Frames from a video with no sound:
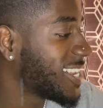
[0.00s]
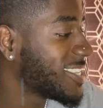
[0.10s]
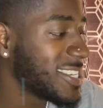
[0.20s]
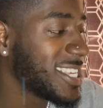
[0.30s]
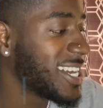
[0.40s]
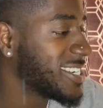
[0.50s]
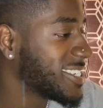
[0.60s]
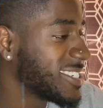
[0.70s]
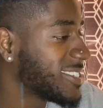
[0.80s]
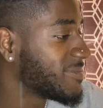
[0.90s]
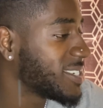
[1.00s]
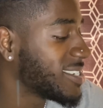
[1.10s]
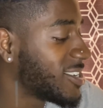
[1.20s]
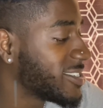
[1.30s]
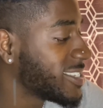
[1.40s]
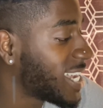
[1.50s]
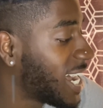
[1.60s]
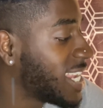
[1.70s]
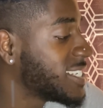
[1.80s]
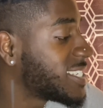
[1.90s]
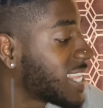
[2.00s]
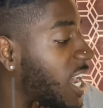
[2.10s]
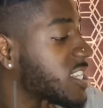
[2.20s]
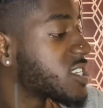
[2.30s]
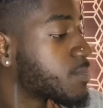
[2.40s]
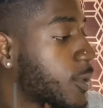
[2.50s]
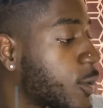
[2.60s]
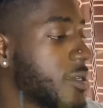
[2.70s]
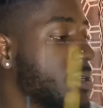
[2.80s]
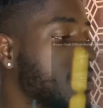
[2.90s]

I love y'all niggas, man. On non-stop support.